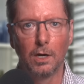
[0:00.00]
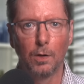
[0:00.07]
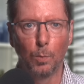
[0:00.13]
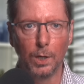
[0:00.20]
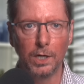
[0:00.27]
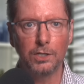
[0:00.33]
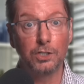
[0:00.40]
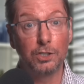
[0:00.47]

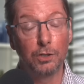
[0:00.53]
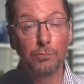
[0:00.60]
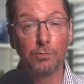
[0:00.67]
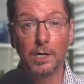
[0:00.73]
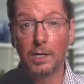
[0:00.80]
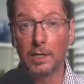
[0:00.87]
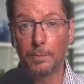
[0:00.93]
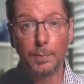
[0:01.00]
which should
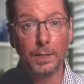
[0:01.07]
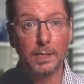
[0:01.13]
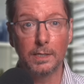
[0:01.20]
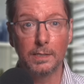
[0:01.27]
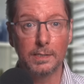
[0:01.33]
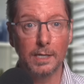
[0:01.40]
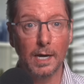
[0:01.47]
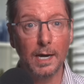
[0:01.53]
really be
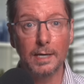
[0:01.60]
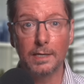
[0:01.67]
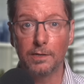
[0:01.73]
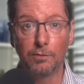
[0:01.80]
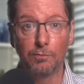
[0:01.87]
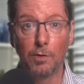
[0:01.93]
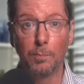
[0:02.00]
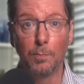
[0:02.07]
contained
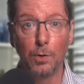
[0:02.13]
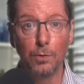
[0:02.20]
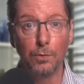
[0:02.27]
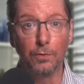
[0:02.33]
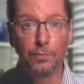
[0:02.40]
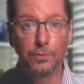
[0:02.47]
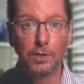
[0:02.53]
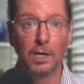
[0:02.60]
and
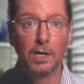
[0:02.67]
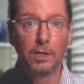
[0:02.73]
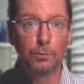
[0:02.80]
removed